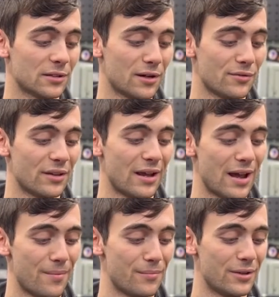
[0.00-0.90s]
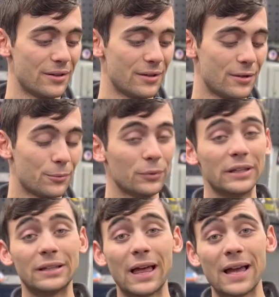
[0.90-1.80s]
a gun that I'm
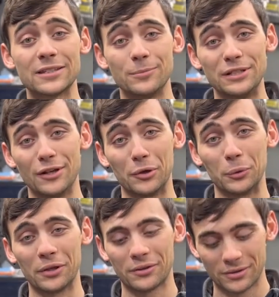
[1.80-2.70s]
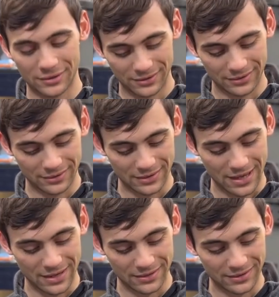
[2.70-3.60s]
really glad to be done with,
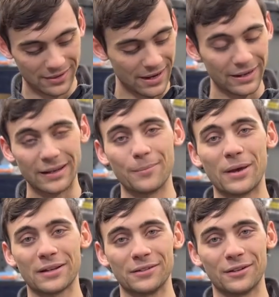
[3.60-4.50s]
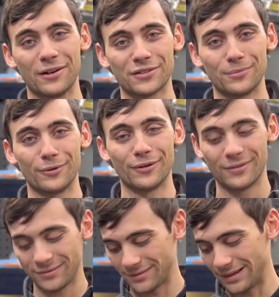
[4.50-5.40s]
that I can get back to the customer
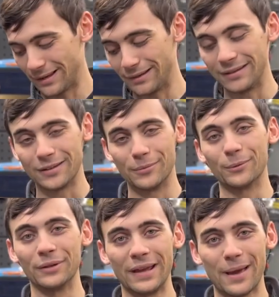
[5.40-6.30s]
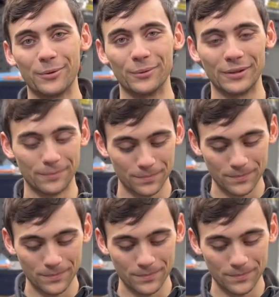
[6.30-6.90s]
and he can be really happy with it.